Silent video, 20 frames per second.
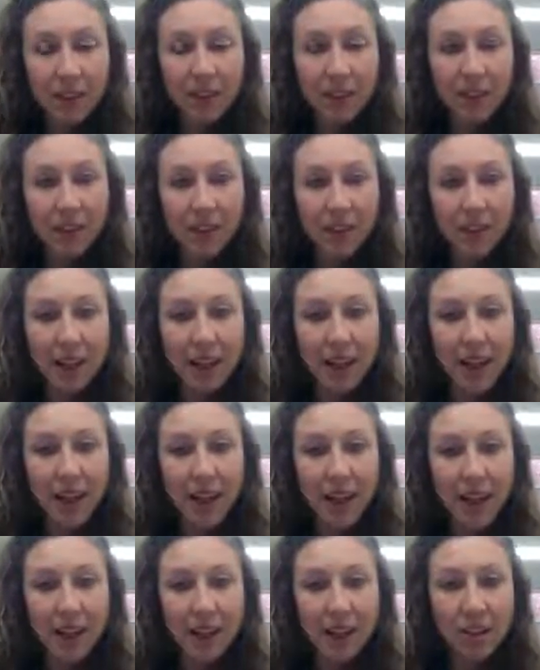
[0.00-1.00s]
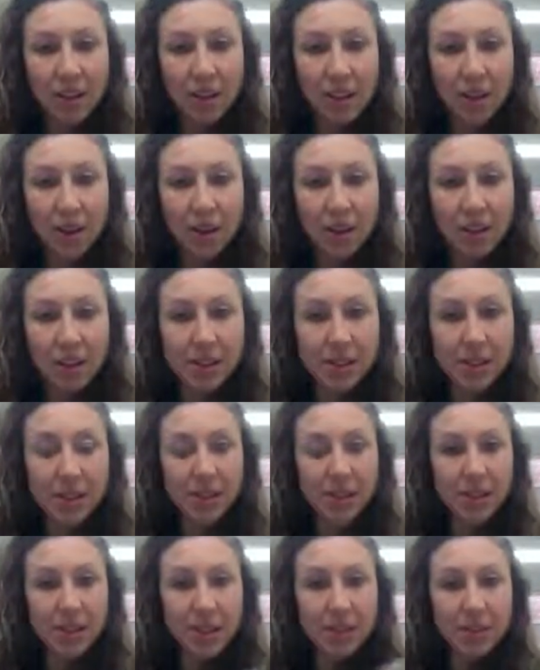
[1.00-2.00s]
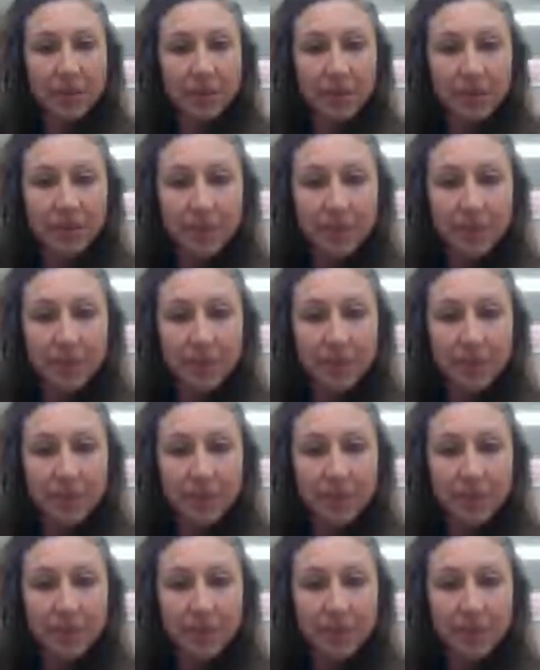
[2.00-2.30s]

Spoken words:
the key on the lower section.